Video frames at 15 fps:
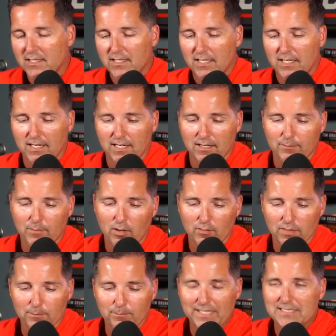um, on
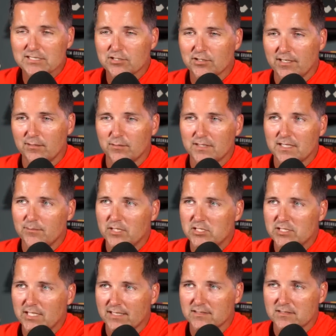the big screen with Kimmi Chex.